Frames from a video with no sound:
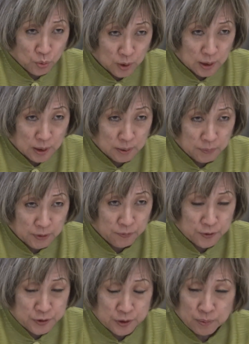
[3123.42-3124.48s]
one, but
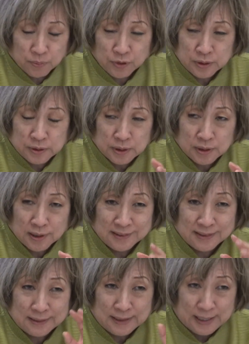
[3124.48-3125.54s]
for some reason on
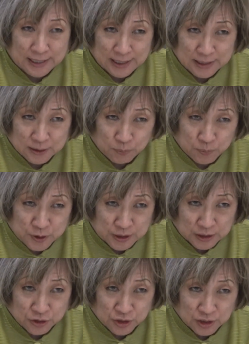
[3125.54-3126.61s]
the NAN
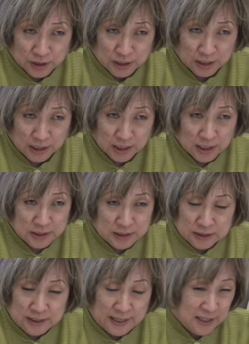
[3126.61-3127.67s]
section,
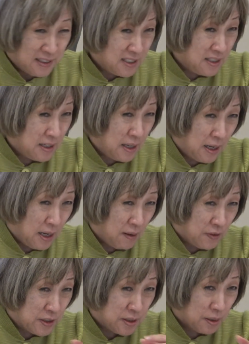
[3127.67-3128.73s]
the NAN didn't
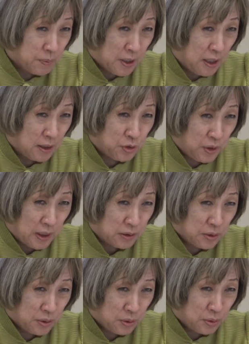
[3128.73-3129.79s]
have a
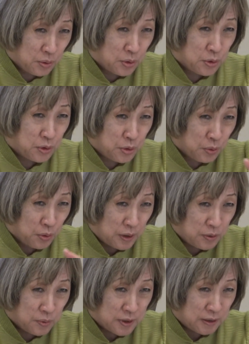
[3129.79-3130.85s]
subcontractor who could do
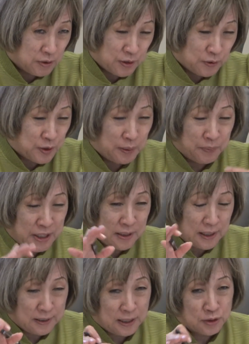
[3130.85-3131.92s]
this. Was there something
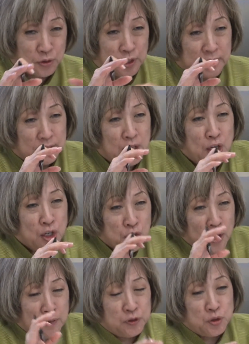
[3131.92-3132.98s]
like that so that
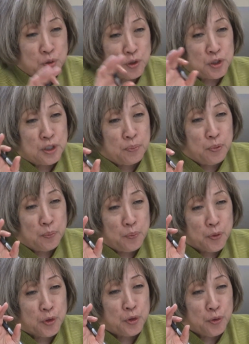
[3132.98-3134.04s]
you have to do a separate
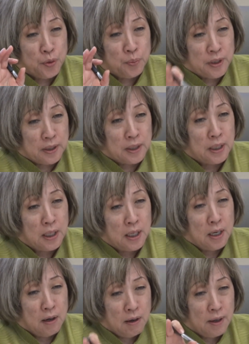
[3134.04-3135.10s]
procurement
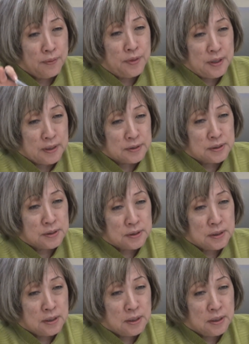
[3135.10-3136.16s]
on this,